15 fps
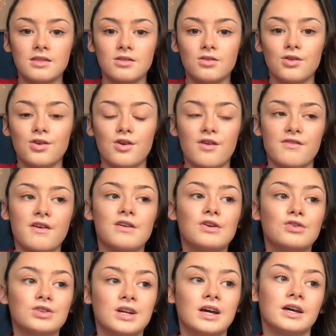or you're not very
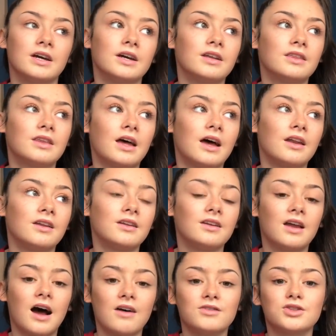good at it, then
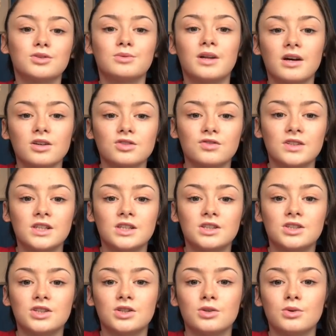having someone else read it
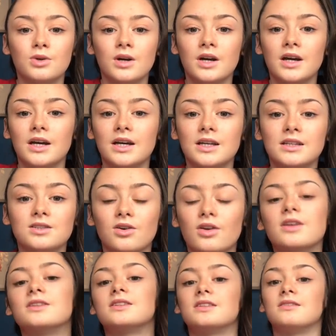to you is
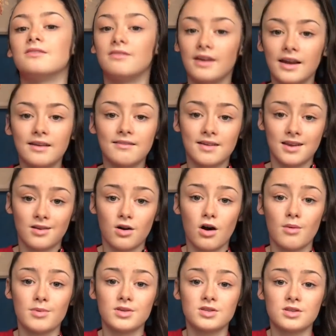honestly really, really
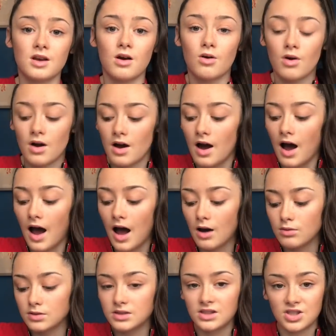common. So I
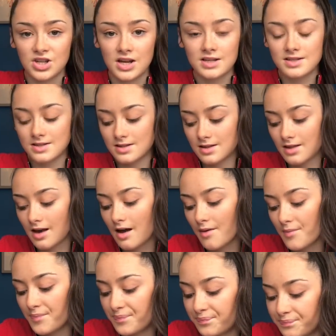would suggest that.
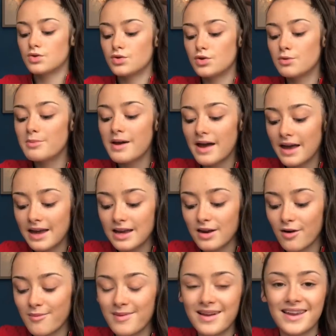So number 8
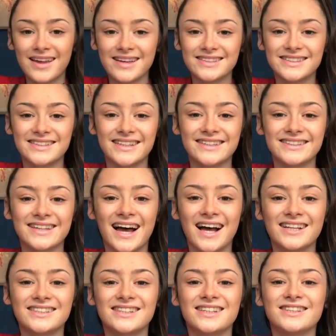on my list is
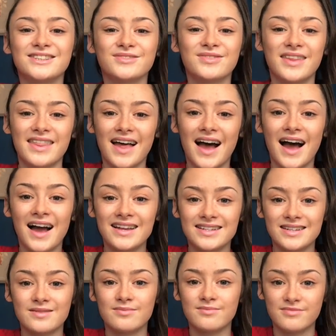actually something that I
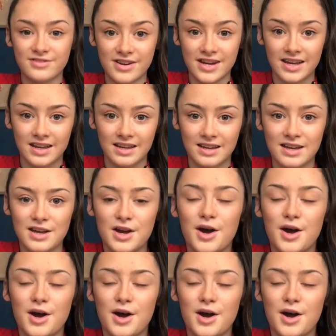didn't bring,